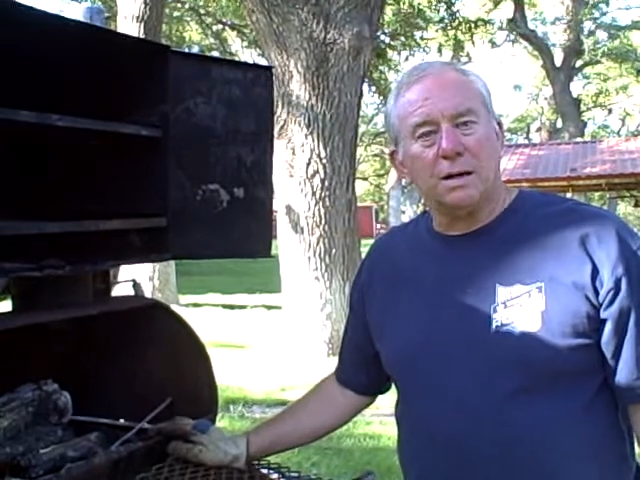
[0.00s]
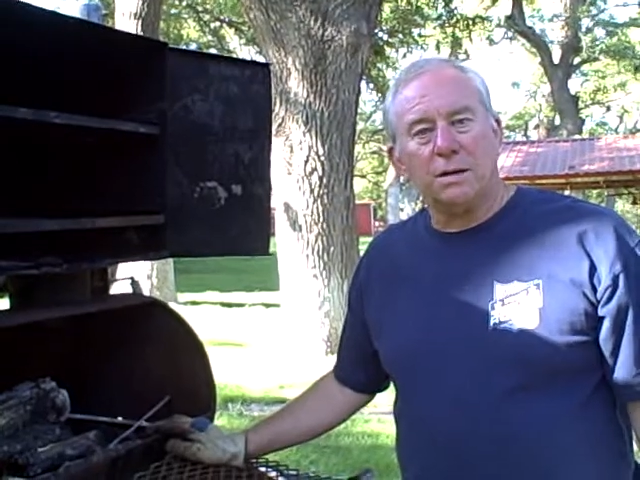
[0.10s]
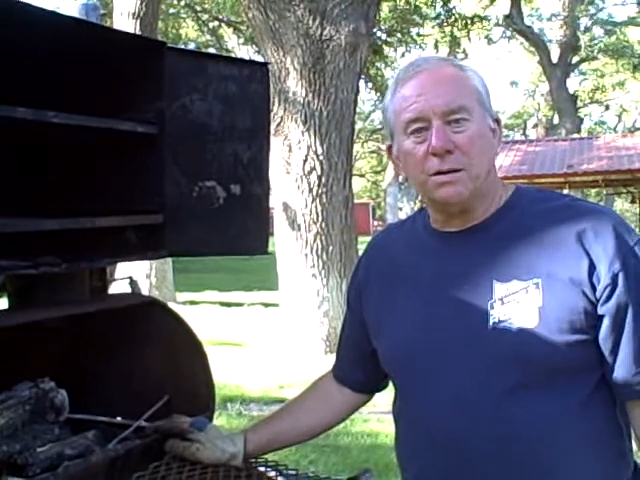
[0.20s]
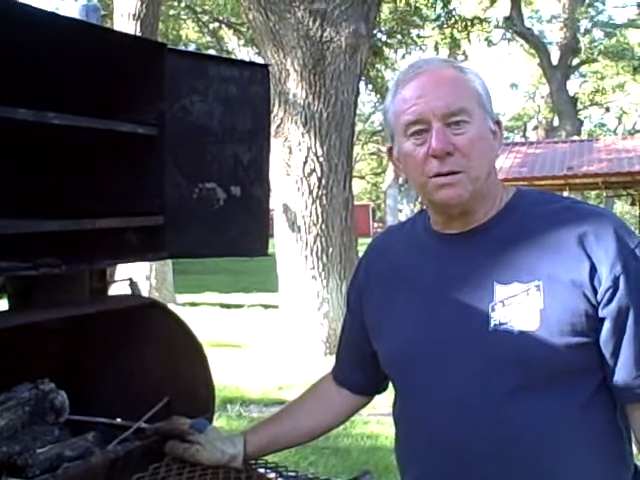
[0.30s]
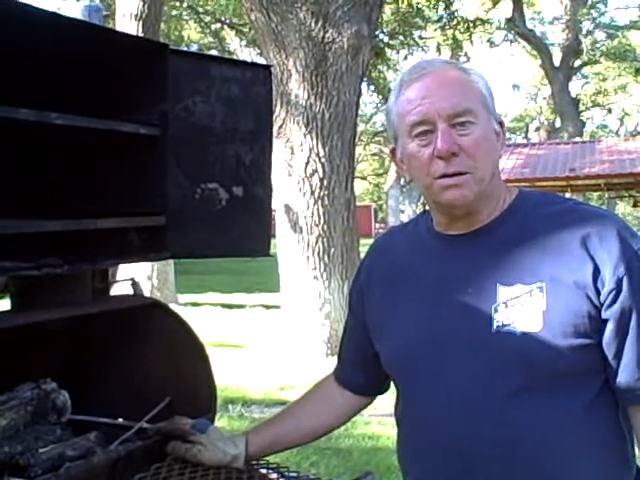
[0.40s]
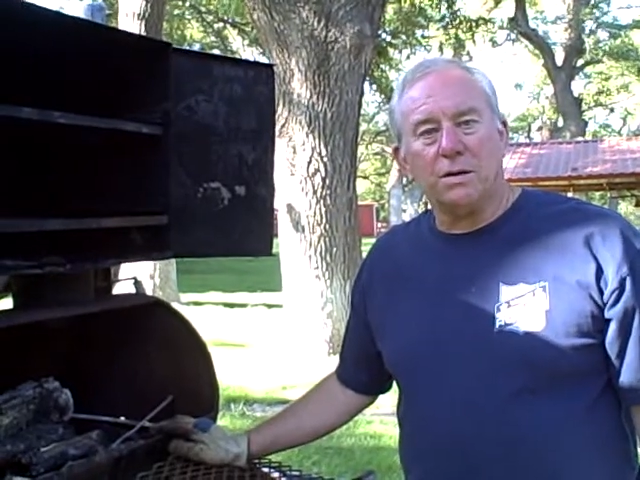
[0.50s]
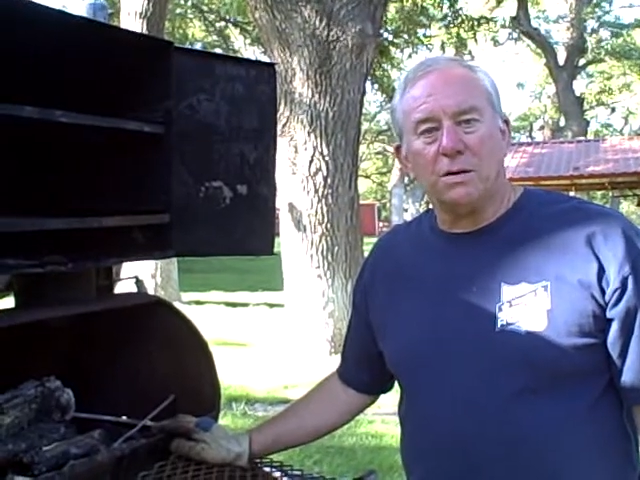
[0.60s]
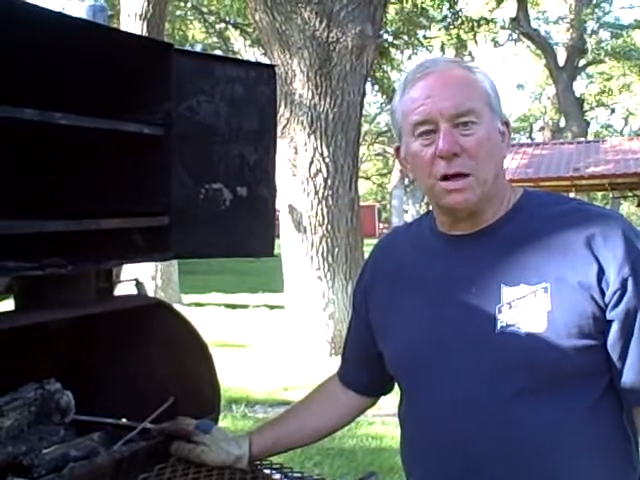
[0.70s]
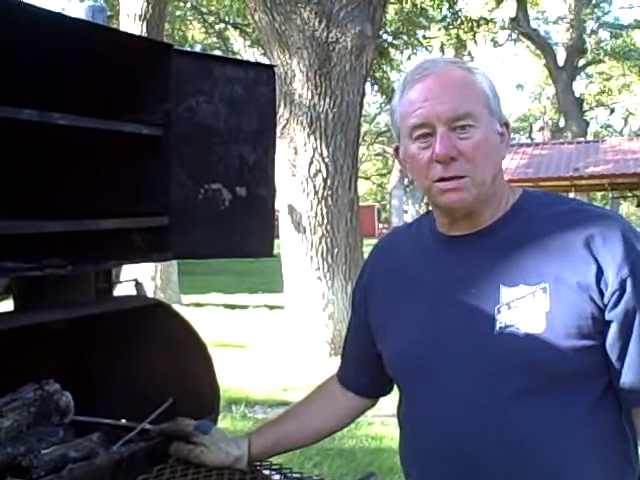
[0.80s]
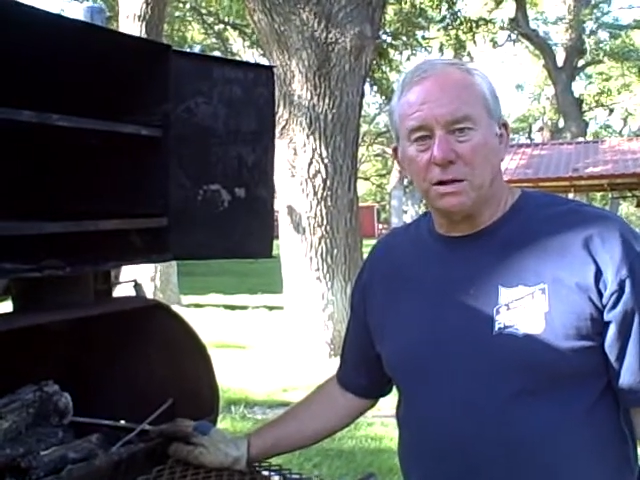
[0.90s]
you can do
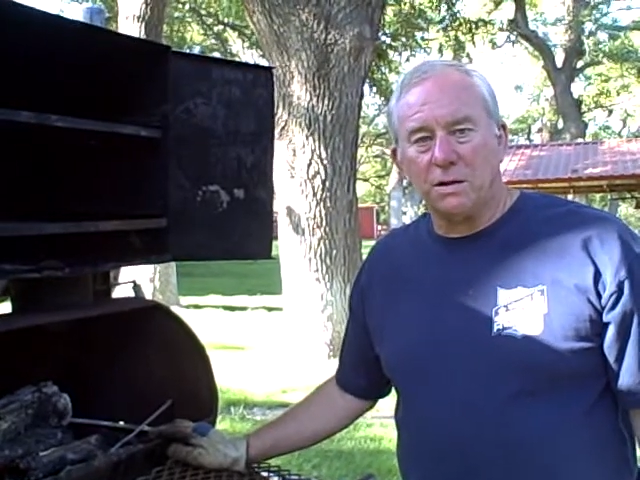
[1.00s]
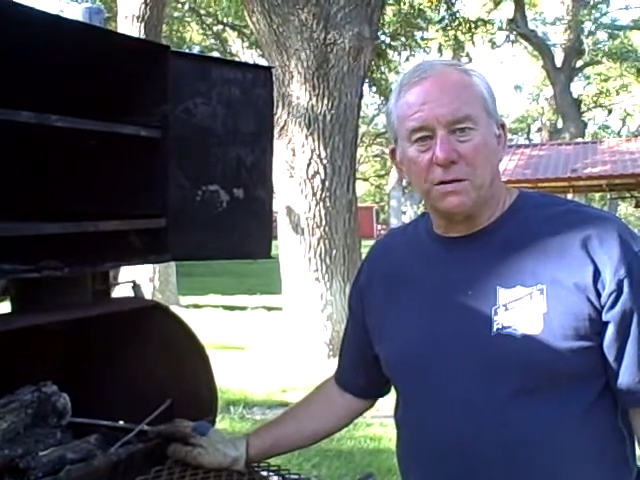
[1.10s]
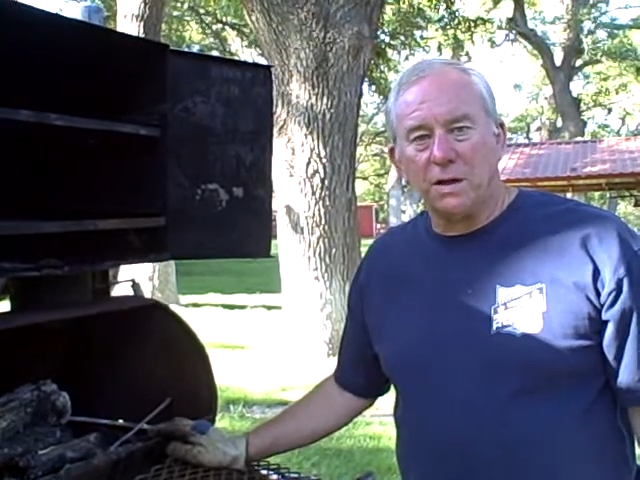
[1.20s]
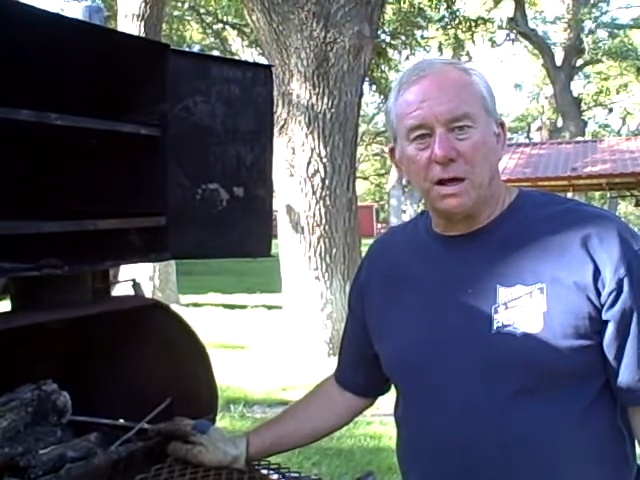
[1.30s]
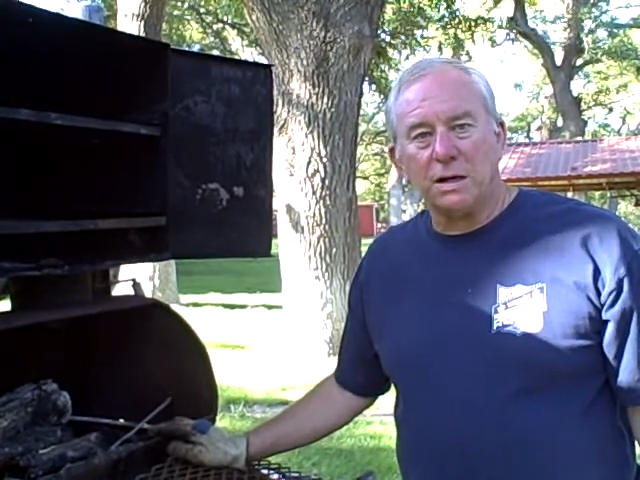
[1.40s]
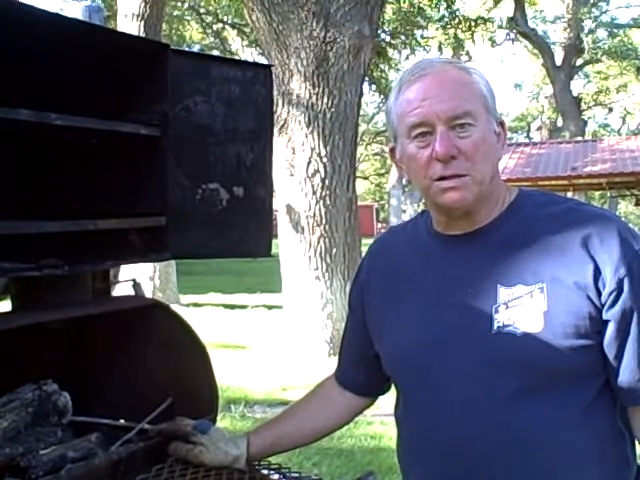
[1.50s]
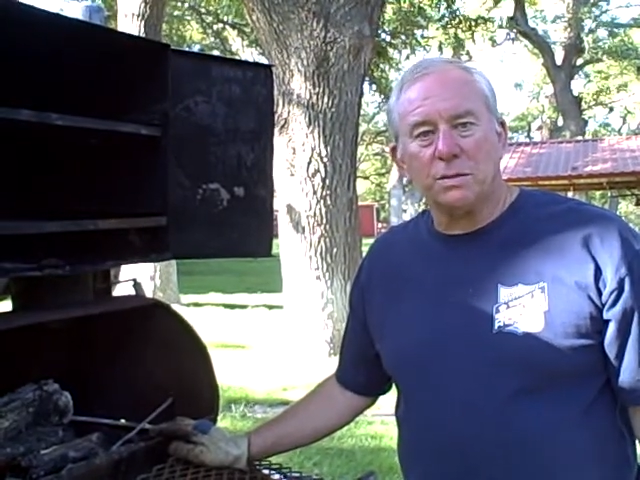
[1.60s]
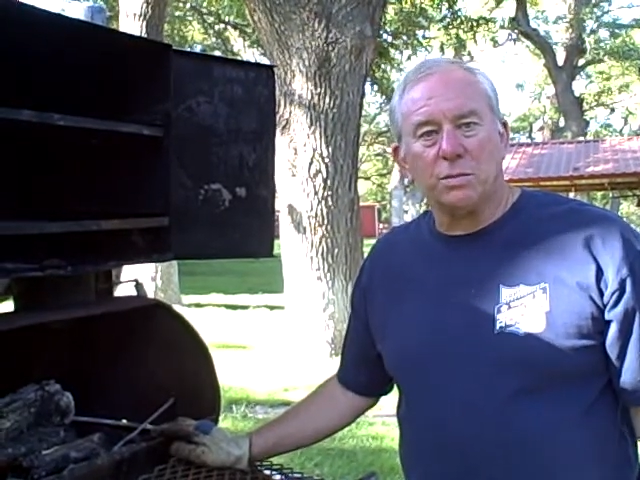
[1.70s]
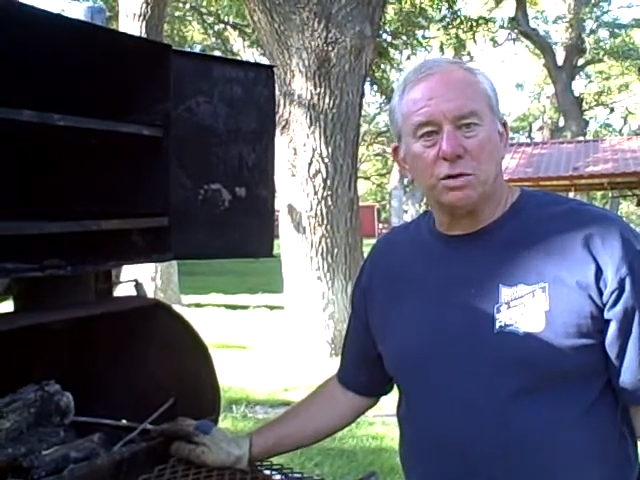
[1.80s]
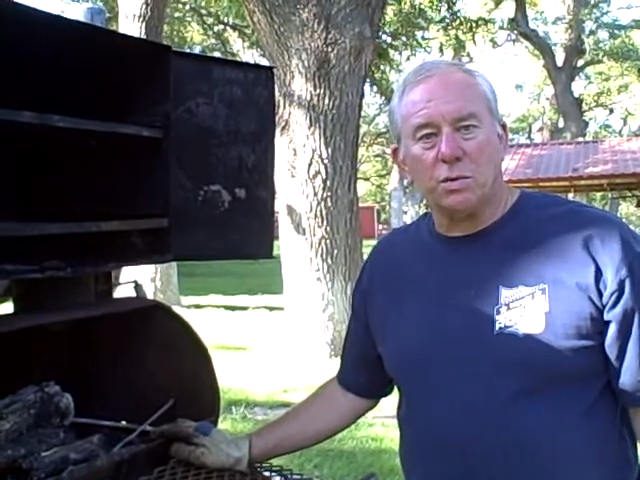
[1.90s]
lots of other things
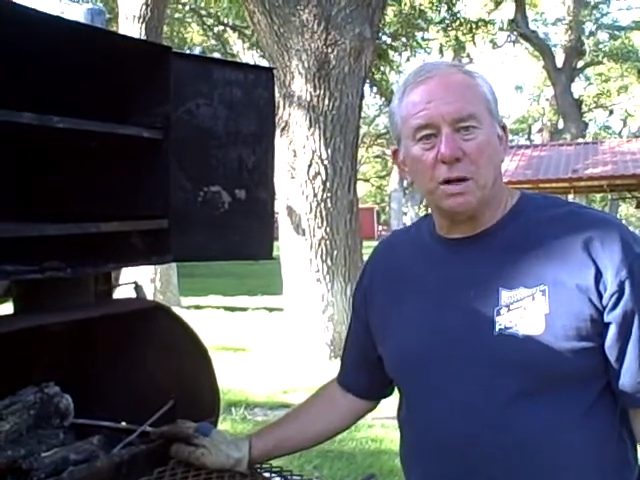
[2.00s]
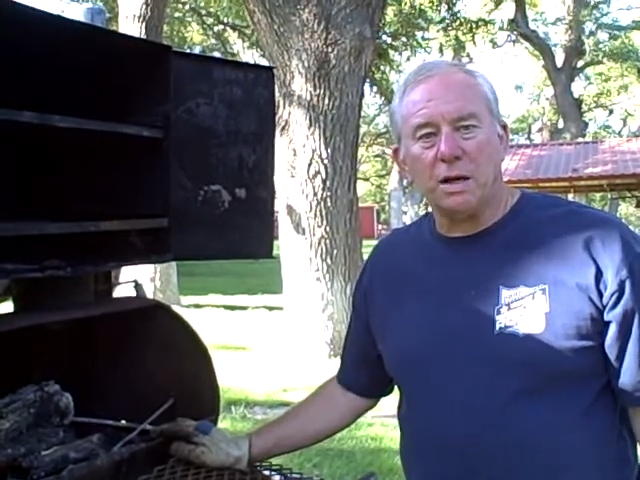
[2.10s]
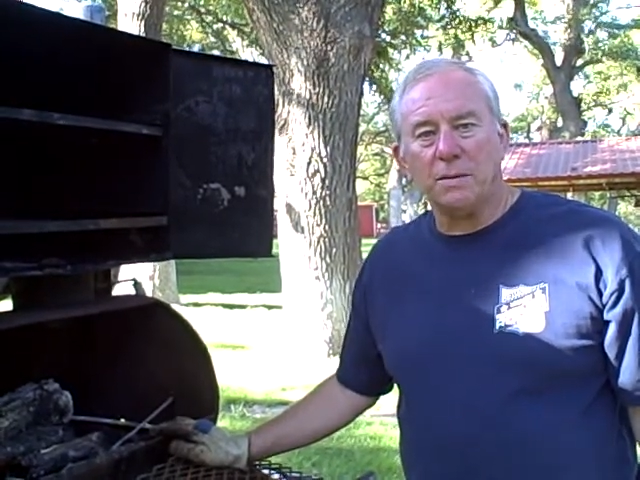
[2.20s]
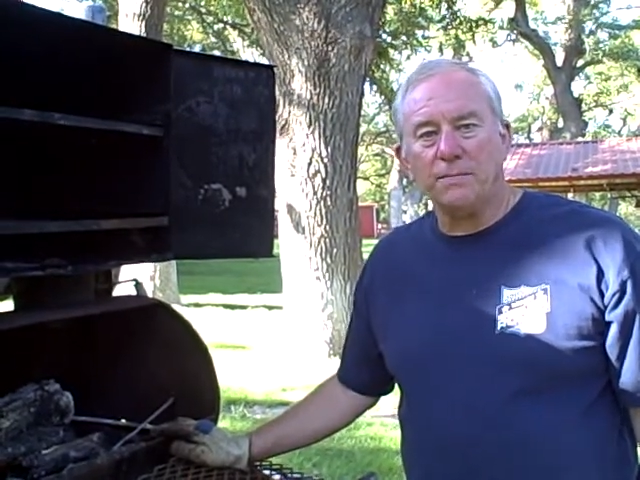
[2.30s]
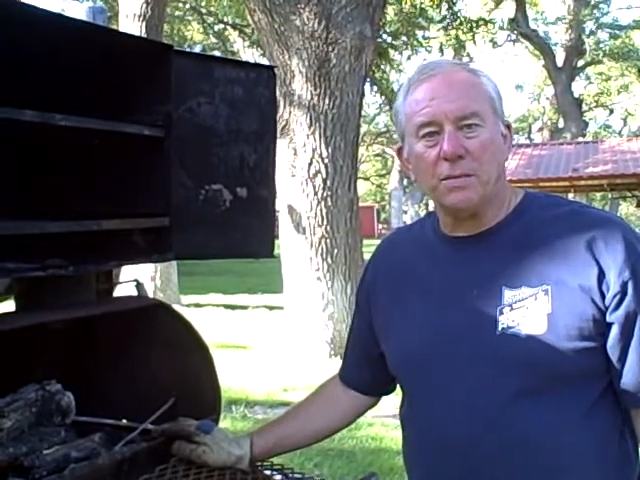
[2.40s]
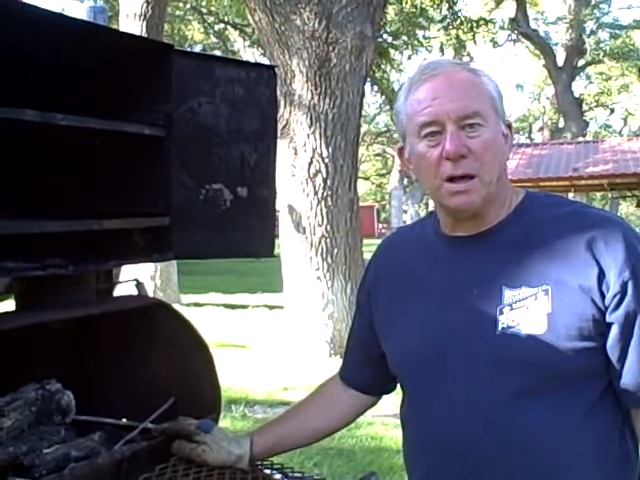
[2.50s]
in between.